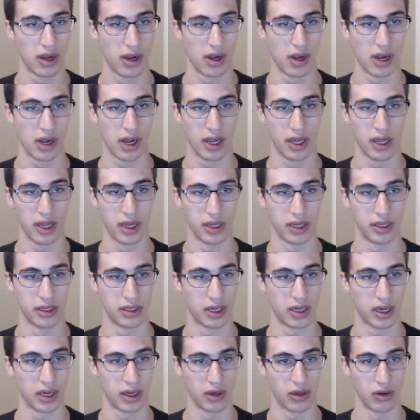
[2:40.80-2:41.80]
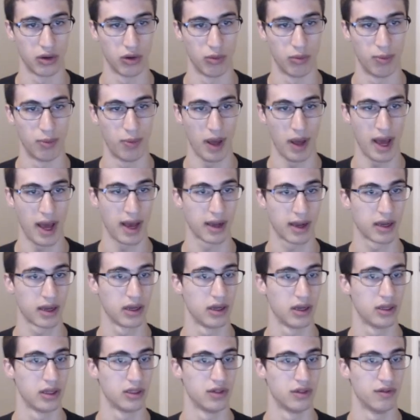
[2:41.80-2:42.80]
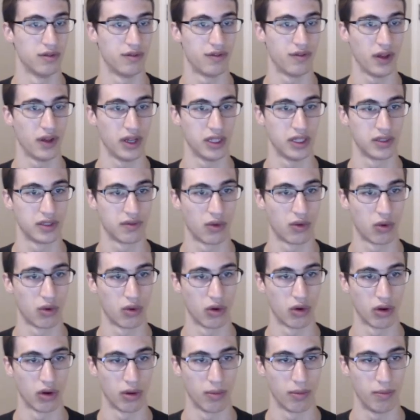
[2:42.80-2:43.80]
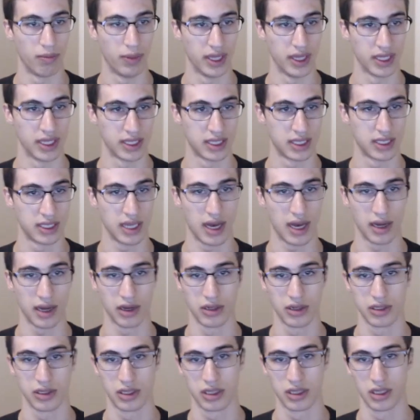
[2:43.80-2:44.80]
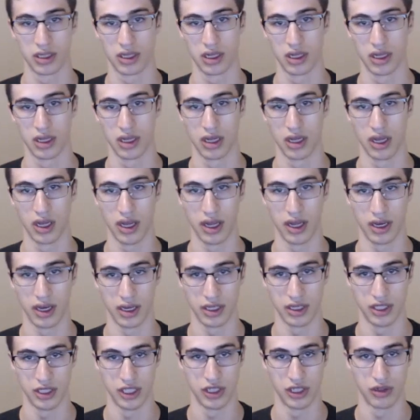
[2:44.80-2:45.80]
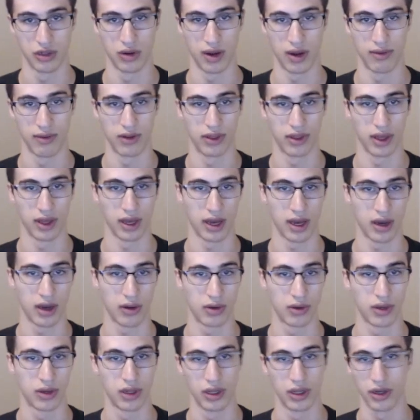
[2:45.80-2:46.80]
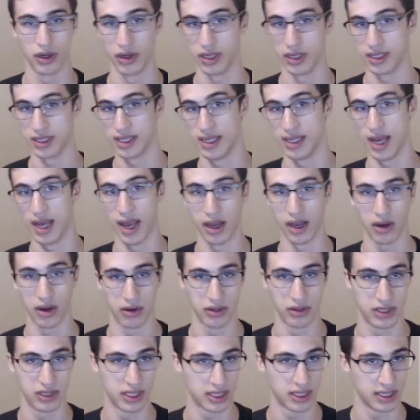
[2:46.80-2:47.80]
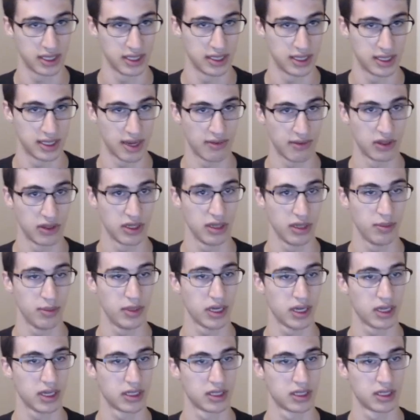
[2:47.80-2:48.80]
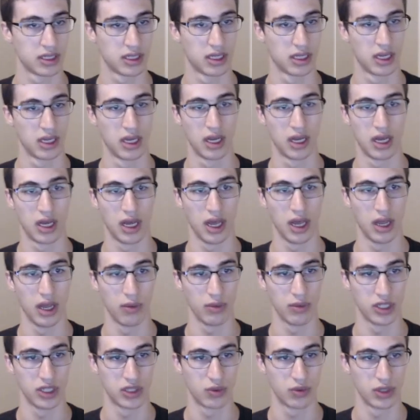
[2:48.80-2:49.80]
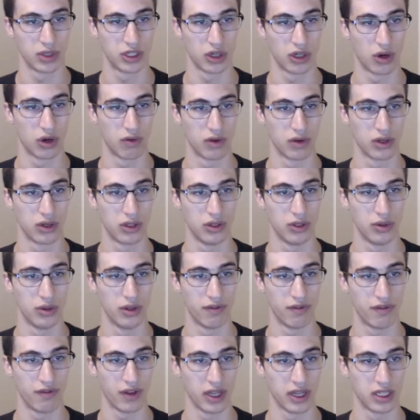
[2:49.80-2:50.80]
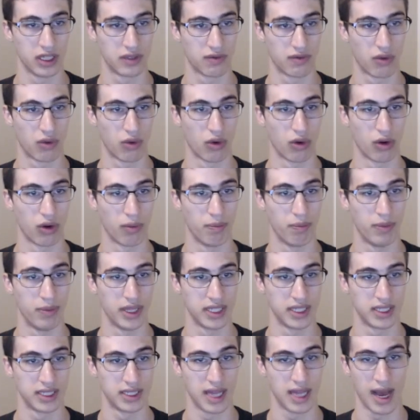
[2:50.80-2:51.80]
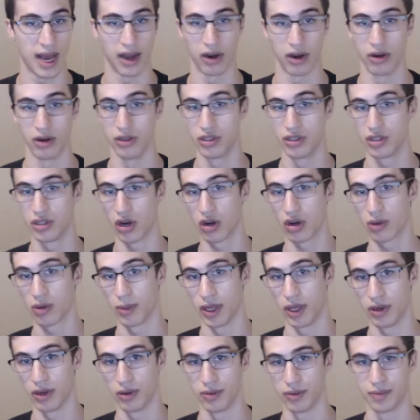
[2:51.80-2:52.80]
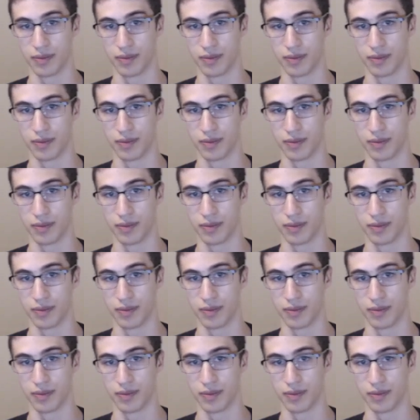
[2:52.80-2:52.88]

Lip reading: and I go back to phase 4 Bis Daggers, and I zero everything out, you're going to see 867 DPS, and we switch over to the phase 4 Bis Dagger Darkmantle,